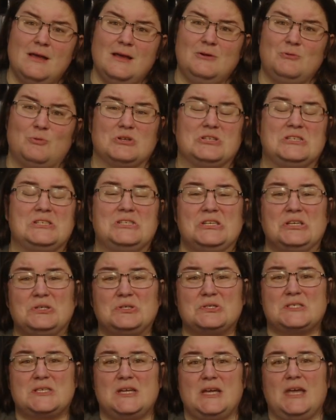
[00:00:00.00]
We're still
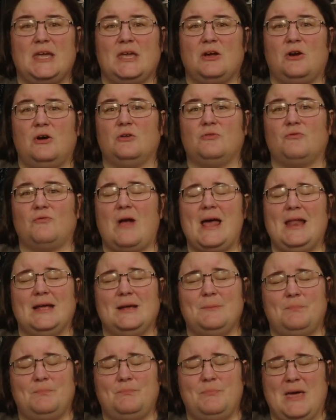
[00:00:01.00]
seeing on Reddit
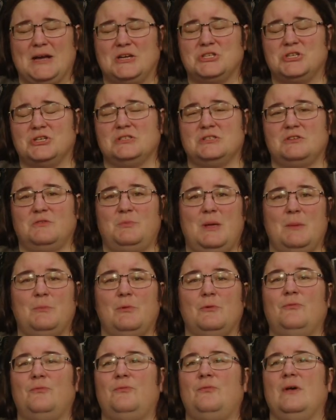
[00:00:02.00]
pictures of
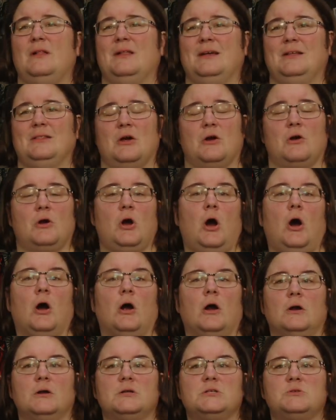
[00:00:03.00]
people filling their
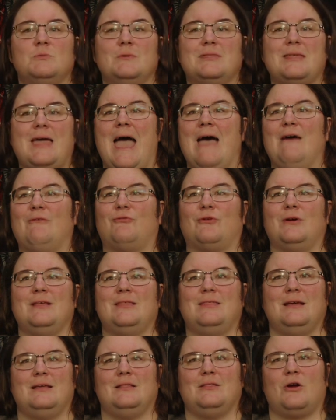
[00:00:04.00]
carts with
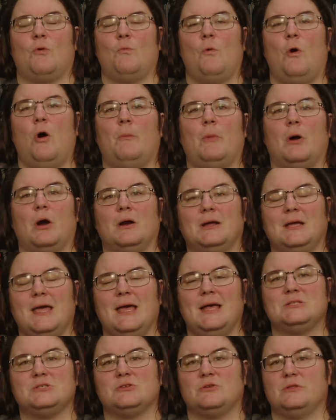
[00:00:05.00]
everything their Walmart
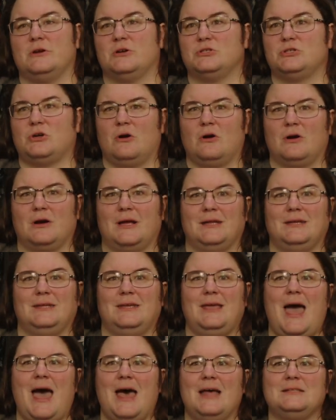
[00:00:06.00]
gets or their Target
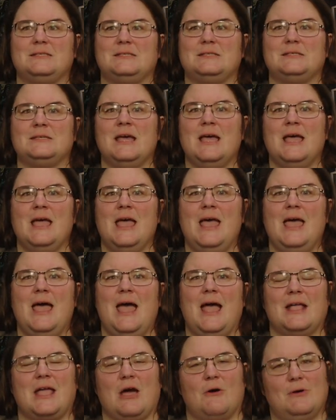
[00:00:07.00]
gets
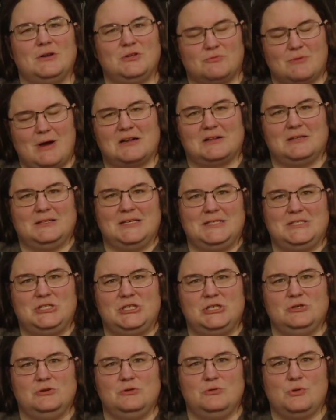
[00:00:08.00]
and going directly
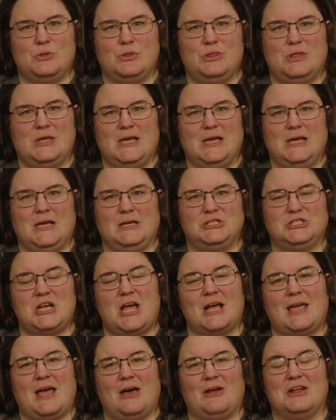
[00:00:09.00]
to the
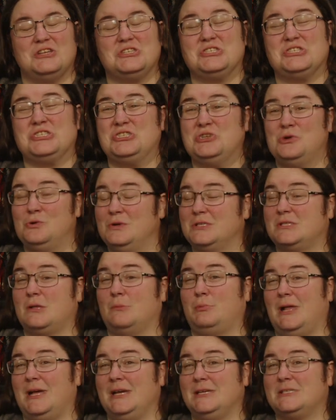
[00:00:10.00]
checkout as soon as the
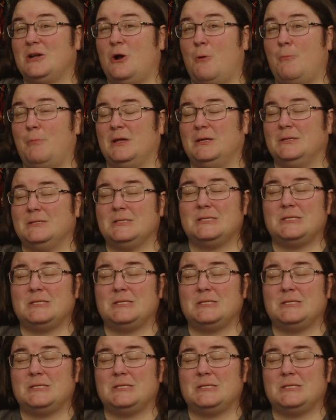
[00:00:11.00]
place opens.